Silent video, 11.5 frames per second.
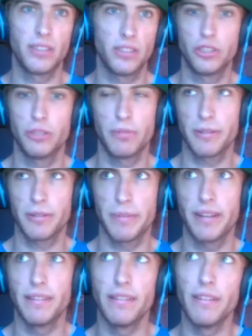He's super
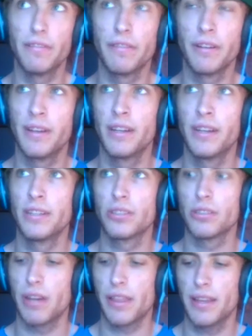competitive.
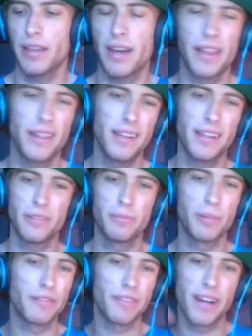So I think he'll
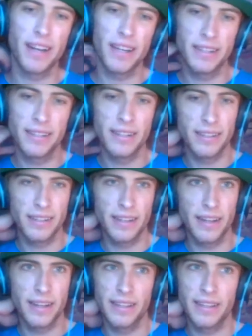be fine.
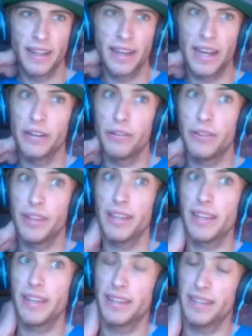I don't
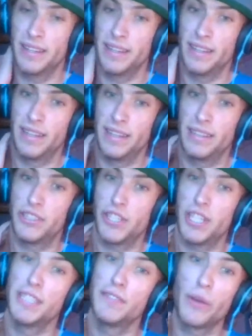think
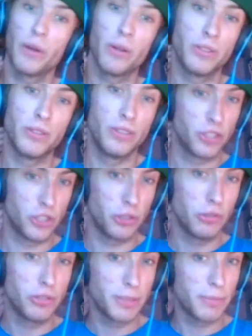Chase Field
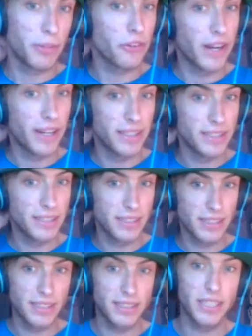suits him the greatest,
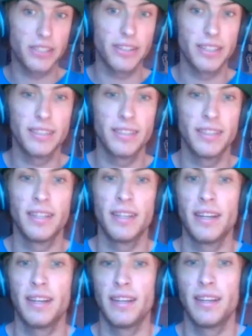considering
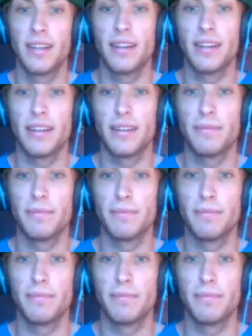the